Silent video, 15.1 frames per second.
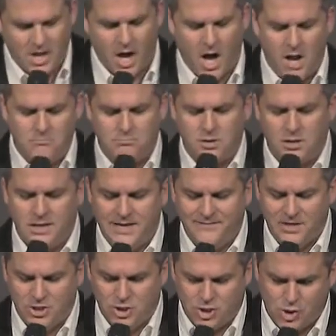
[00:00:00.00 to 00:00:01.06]

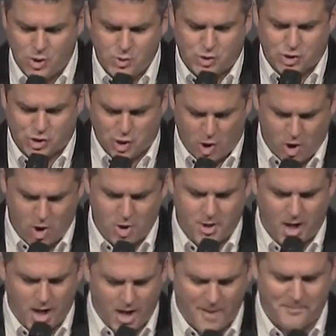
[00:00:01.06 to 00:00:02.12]
unbelieving Jews stirred
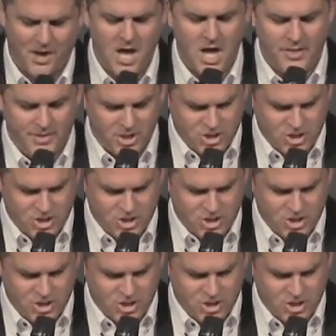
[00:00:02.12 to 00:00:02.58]
up the